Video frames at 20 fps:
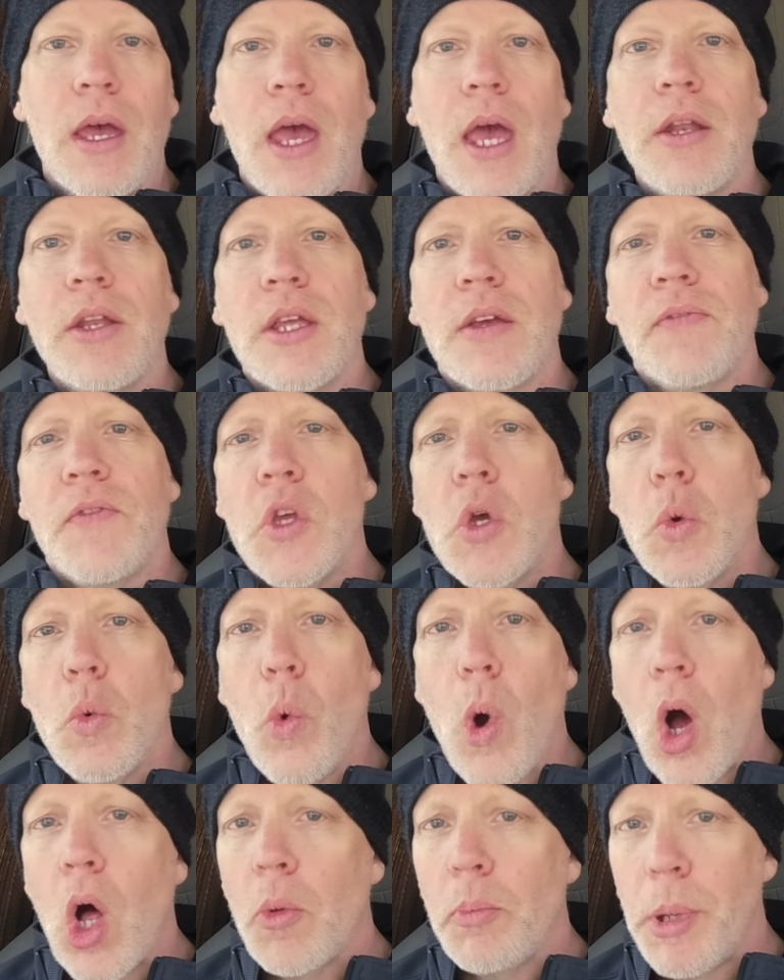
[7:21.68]
And if you
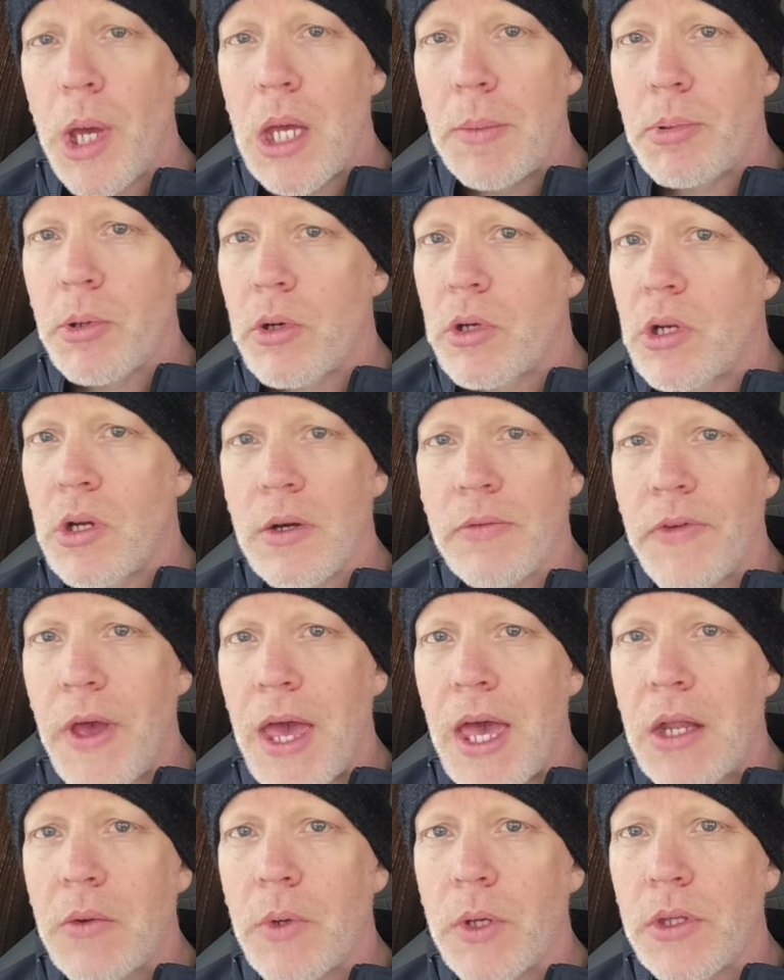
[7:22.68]
wallpaper your
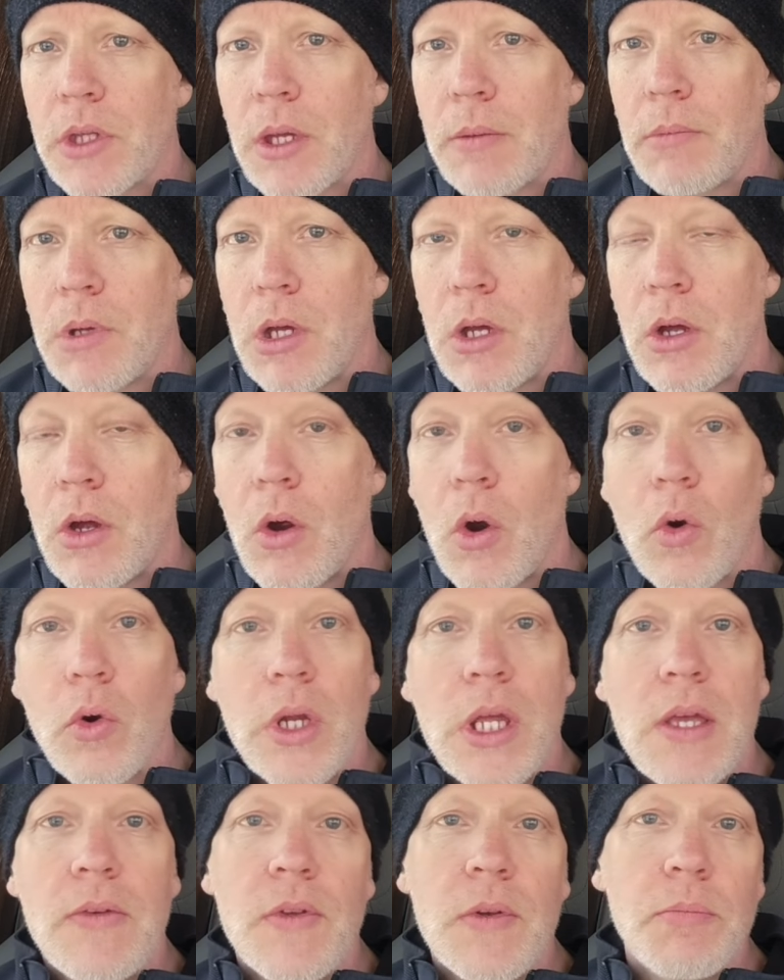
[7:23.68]
van with them, or
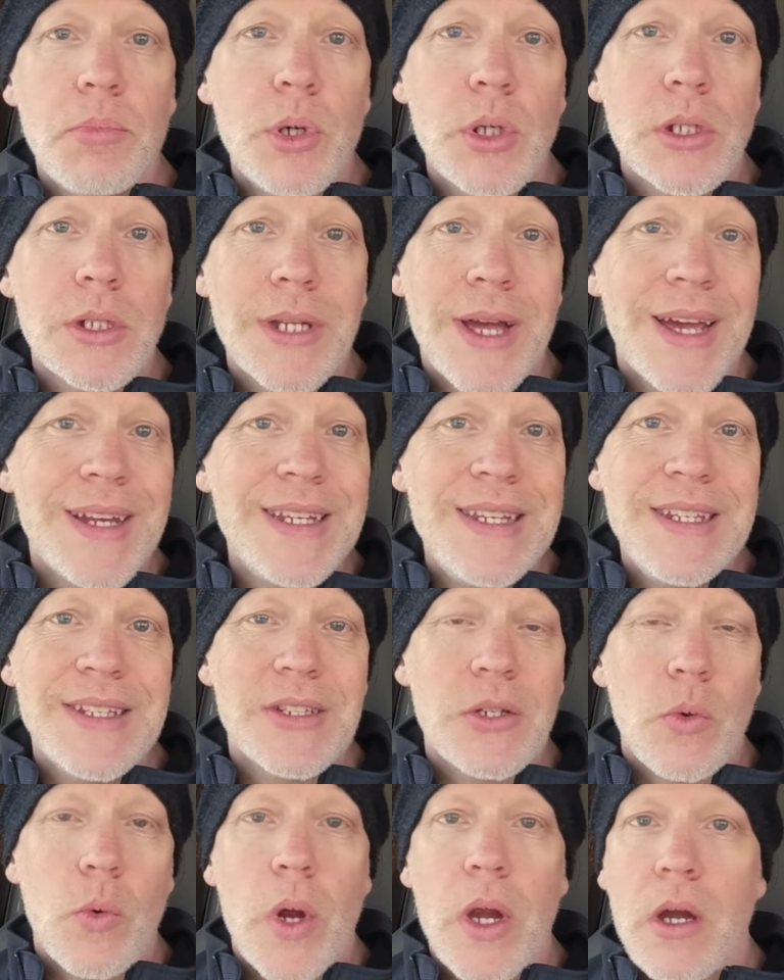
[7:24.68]
even put tiny
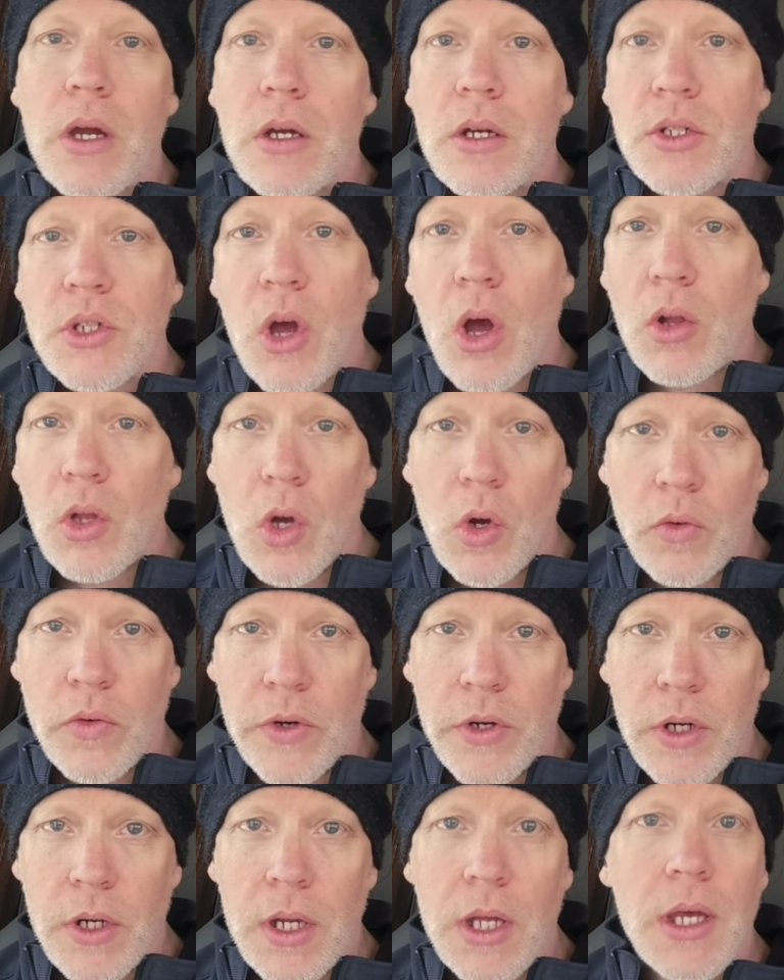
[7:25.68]
squares all
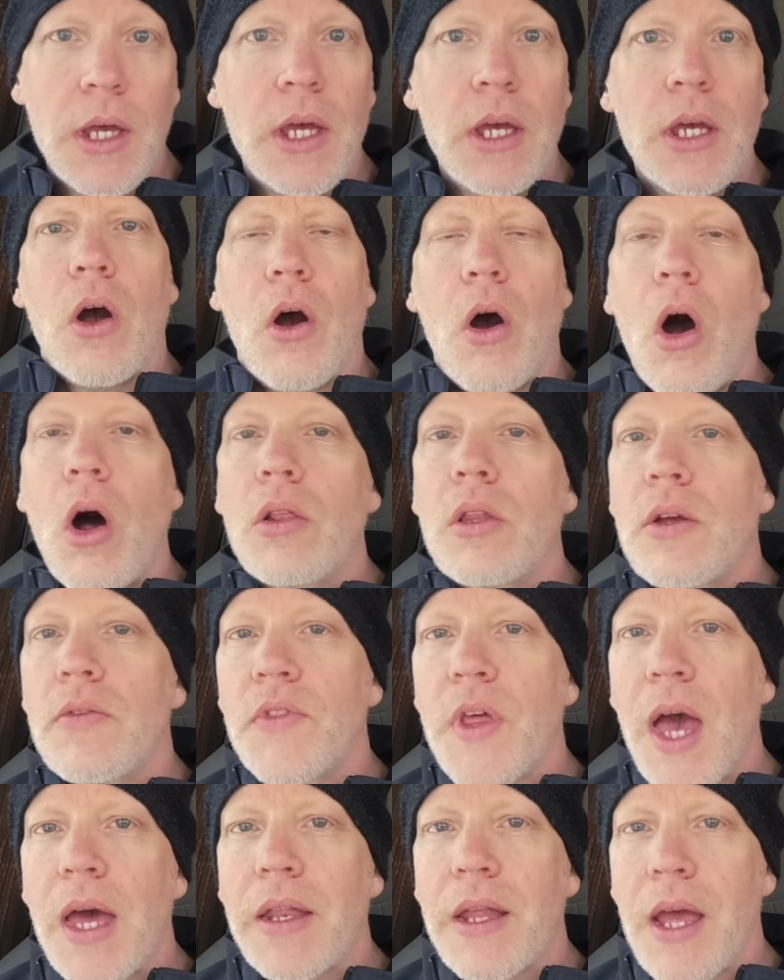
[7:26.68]
over, all
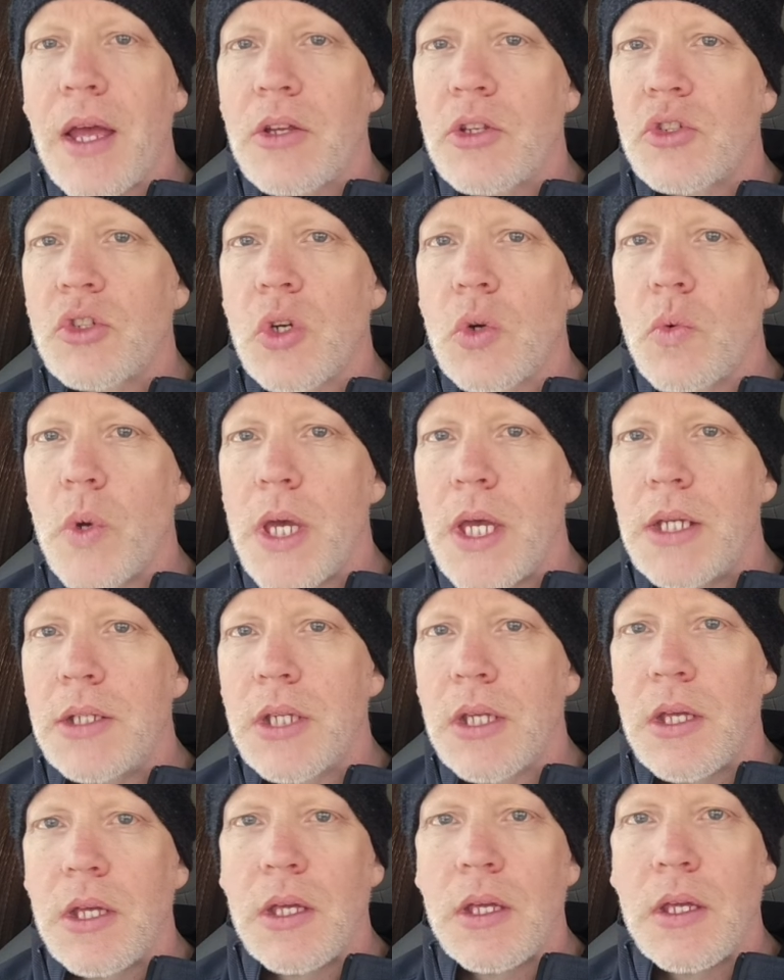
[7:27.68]
of that extra
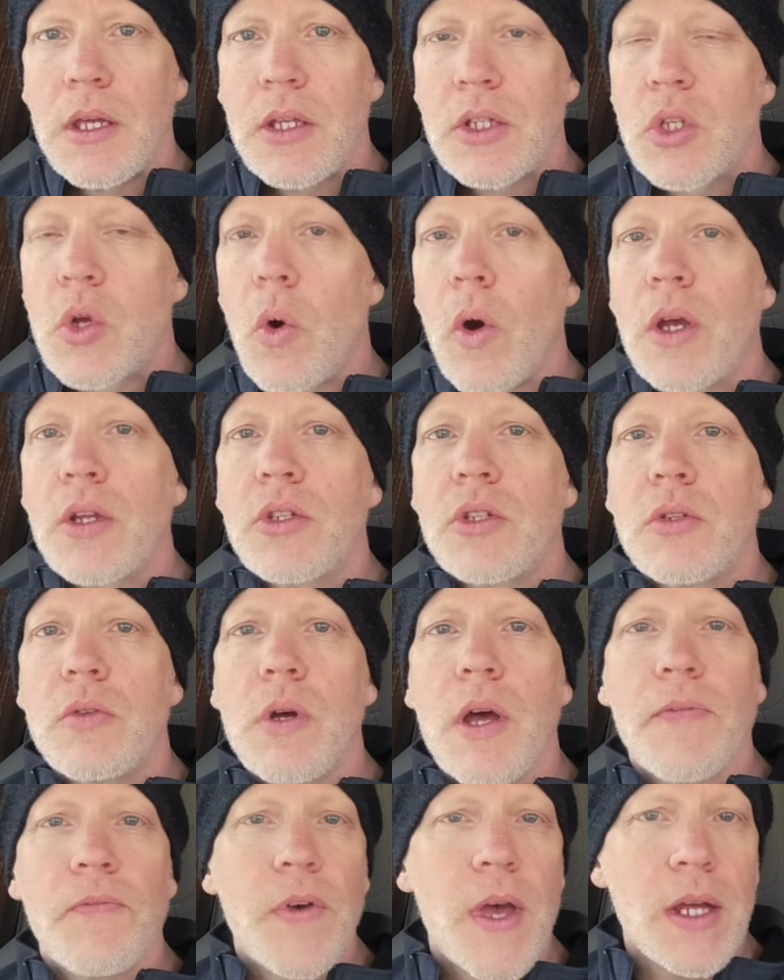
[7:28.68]
weight is going
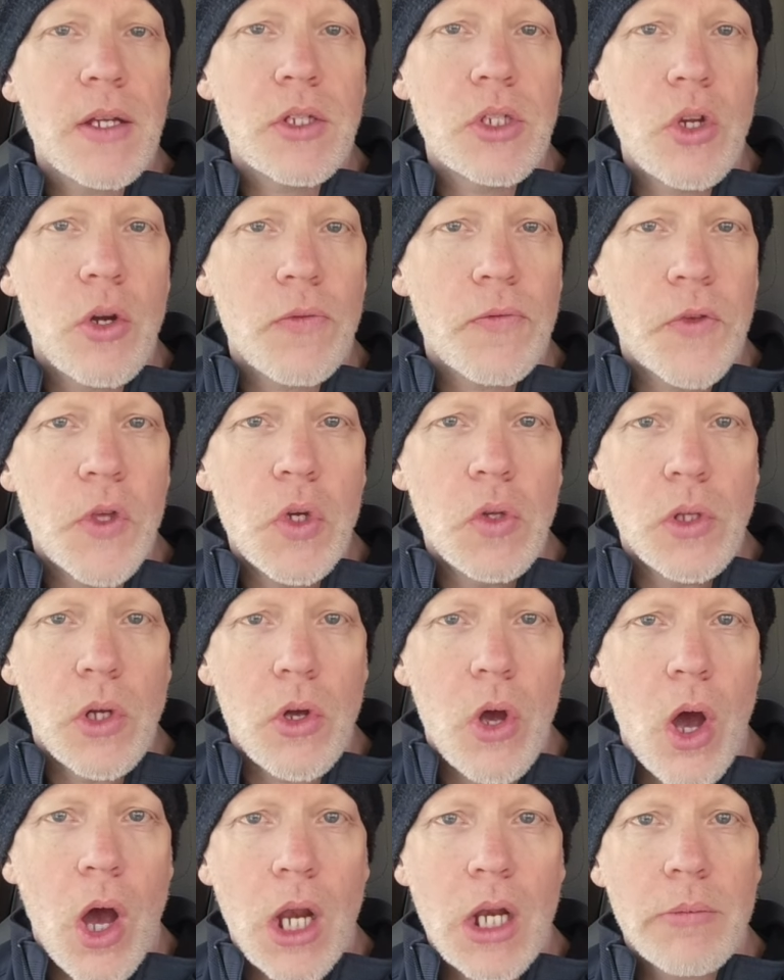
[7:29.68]
to affect your fuel
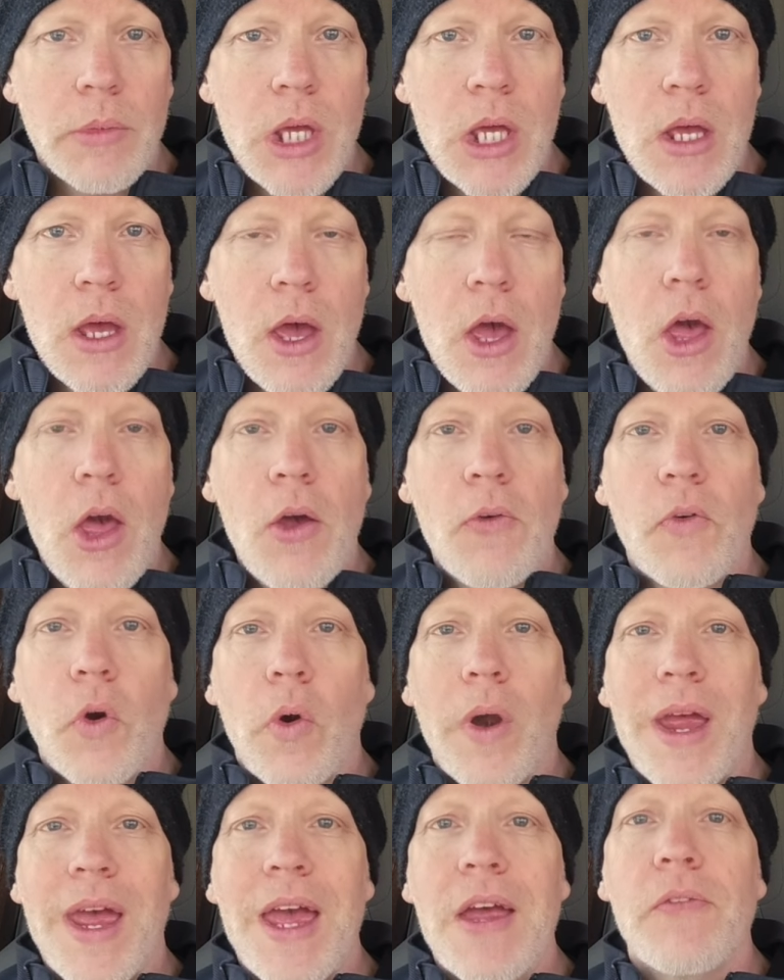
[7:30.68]
economy
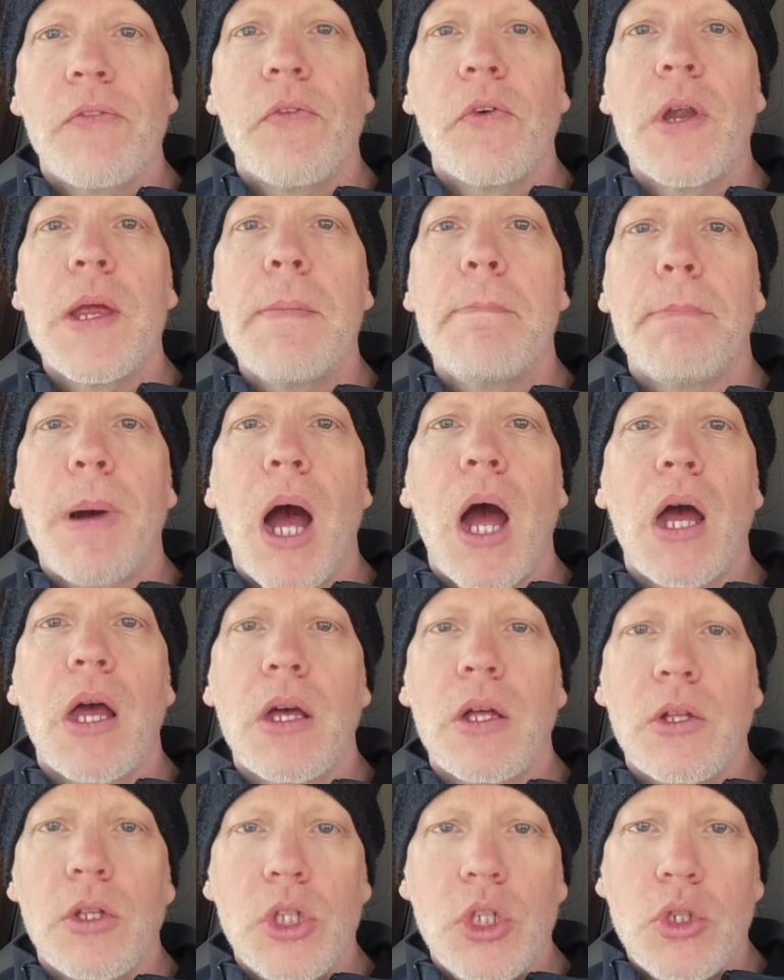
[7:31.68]
for every
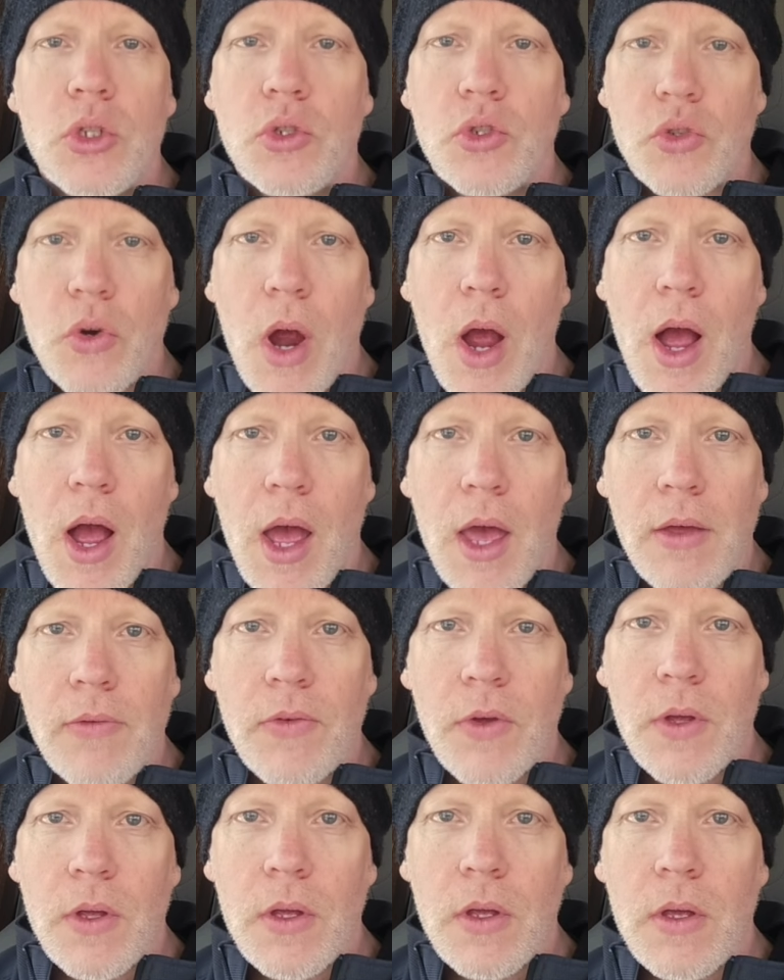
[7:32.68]
mile you
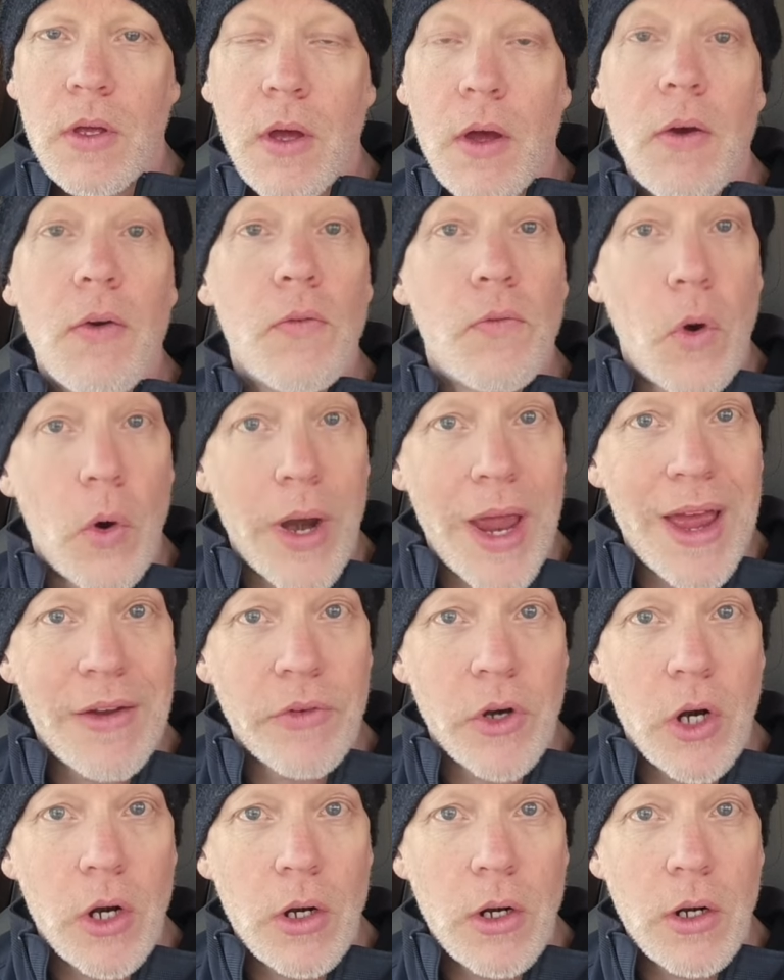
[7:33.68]
drive,
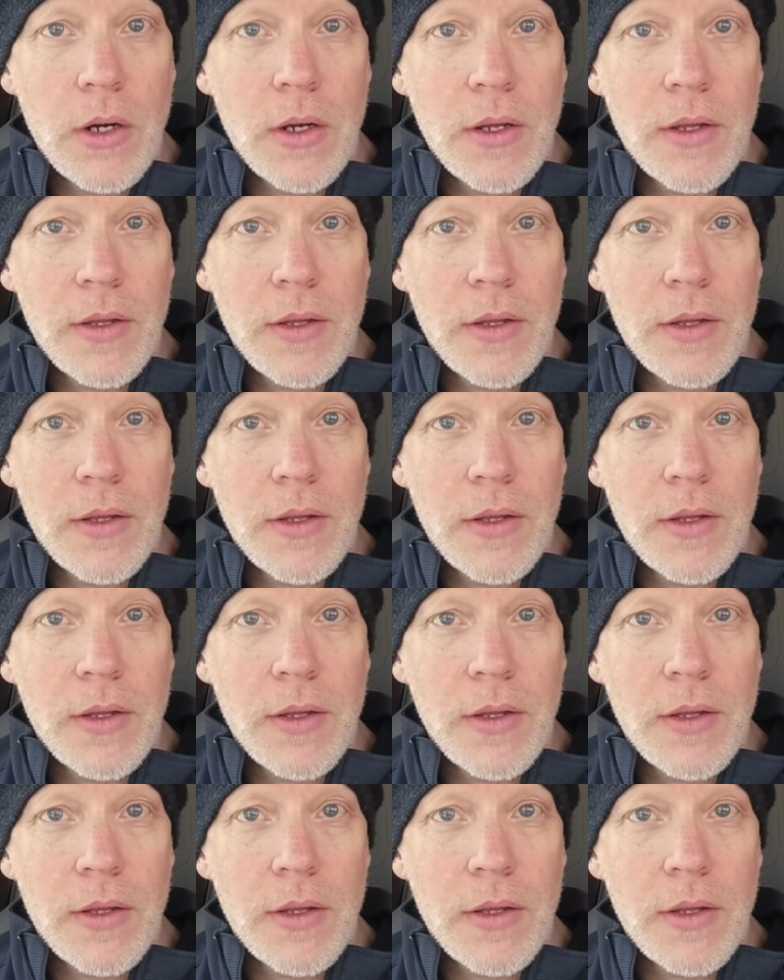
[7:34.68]
forever.